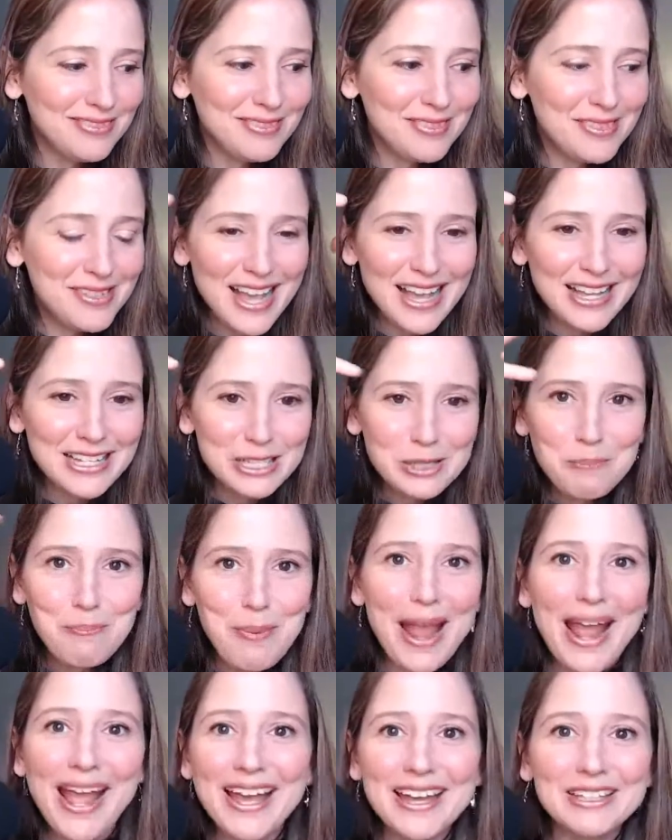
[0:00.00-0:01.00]

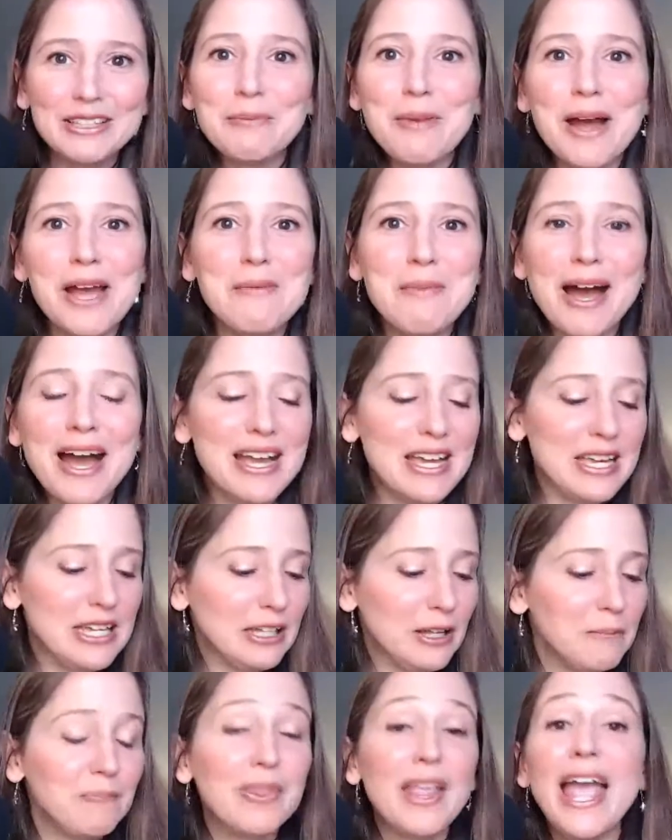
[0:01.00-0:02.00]
expand my mind.
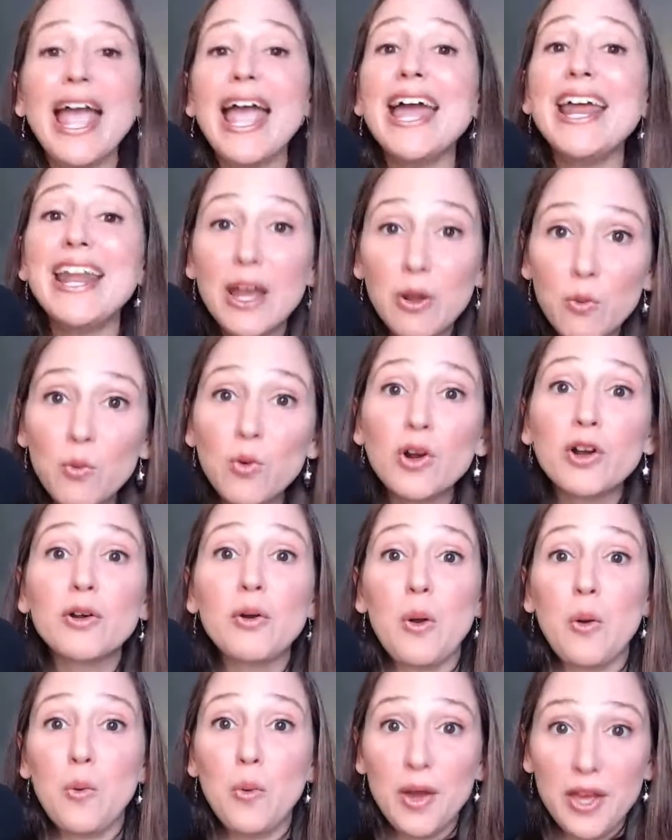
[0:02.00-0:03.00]
And I work
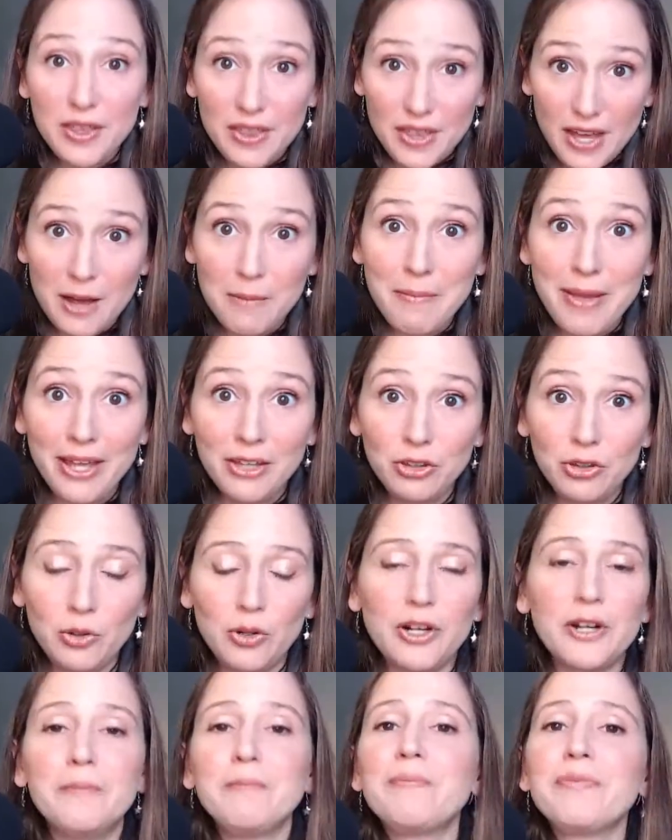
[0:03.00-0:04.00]
with a mentor.
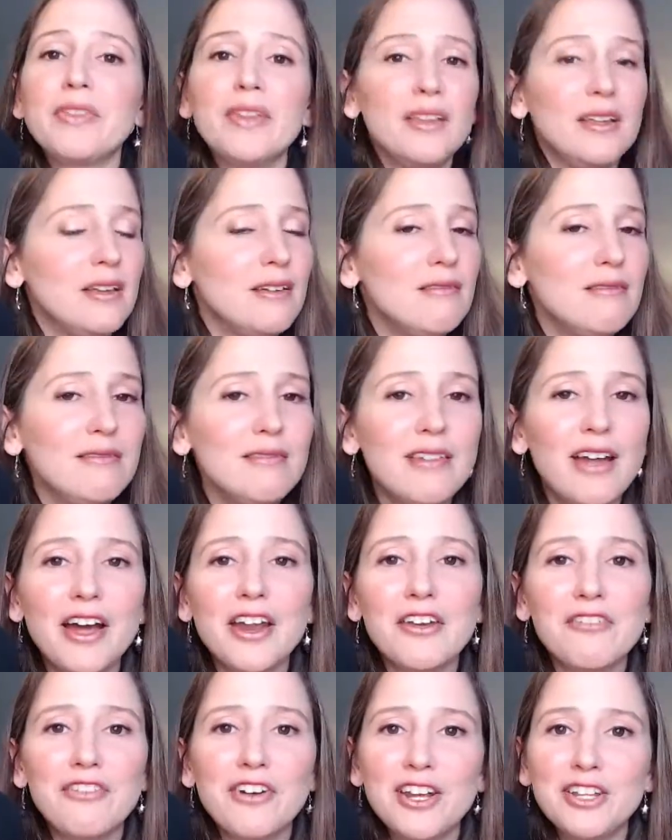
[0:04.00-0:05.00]
Not
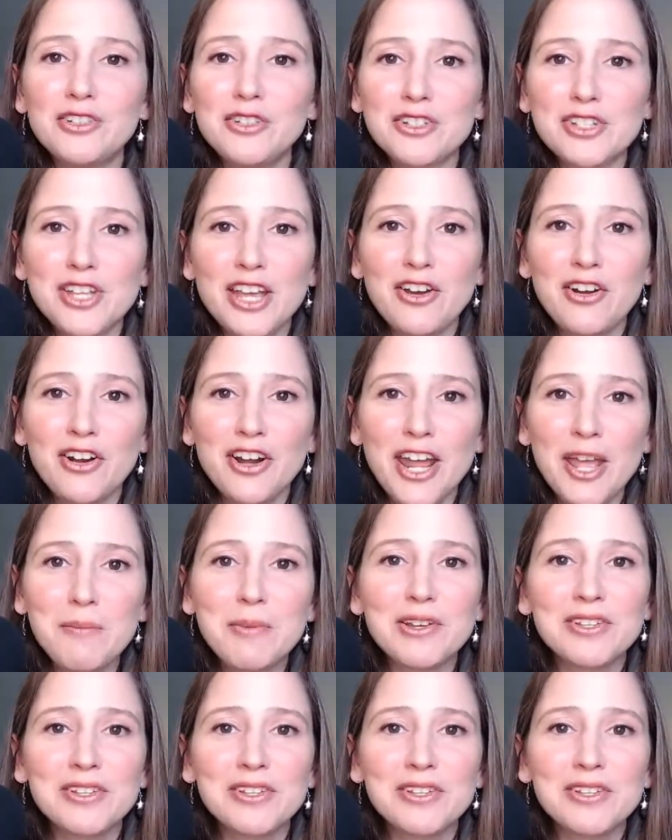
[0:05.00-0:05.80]
afraid to say her name because